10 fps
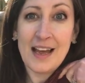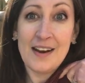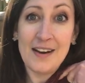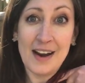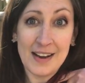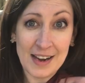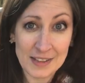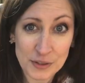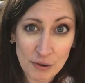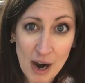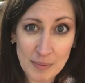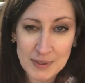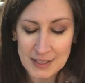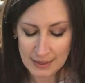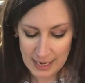not as cropped
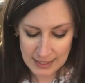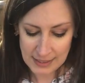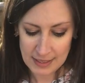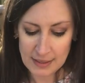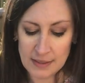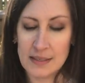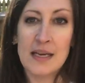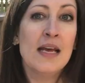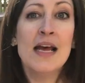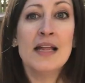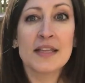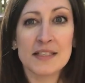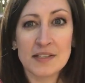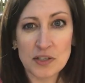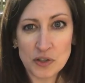as it is. This
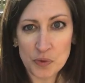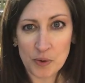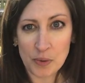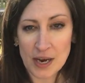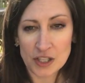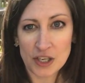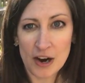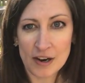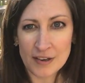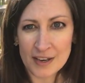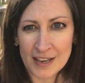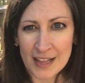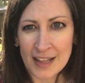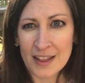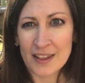is a superwash yarn.
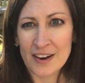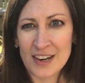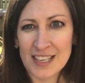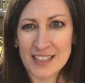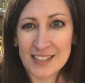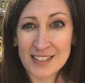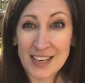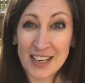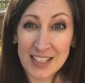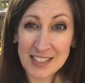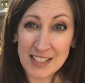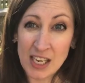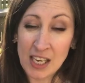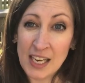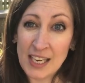There is a
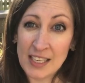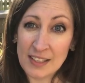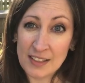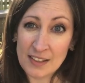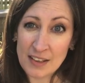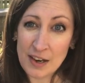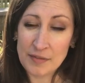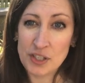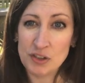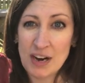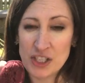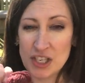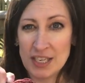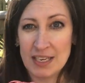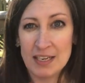ton of stretch
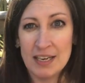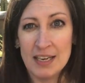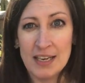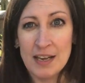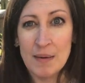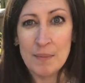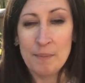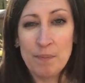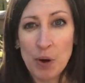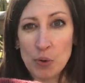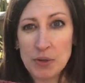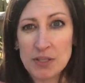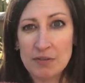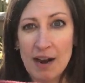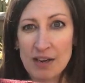in it. Both
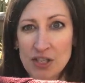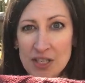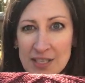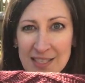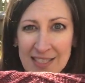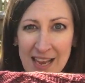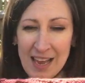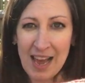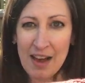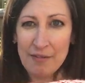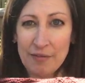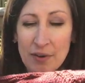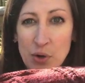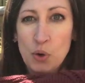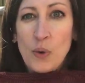directions have
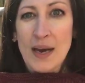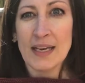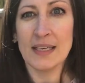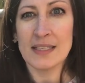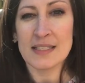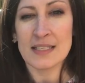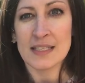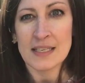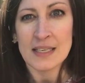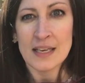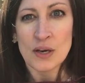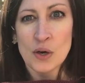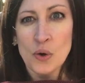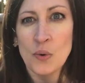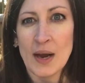quite,
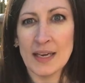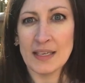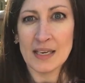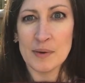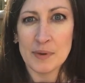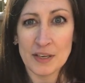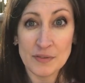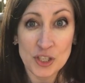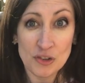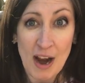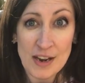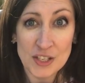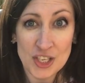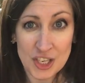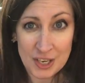quite a bit of
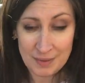stretch.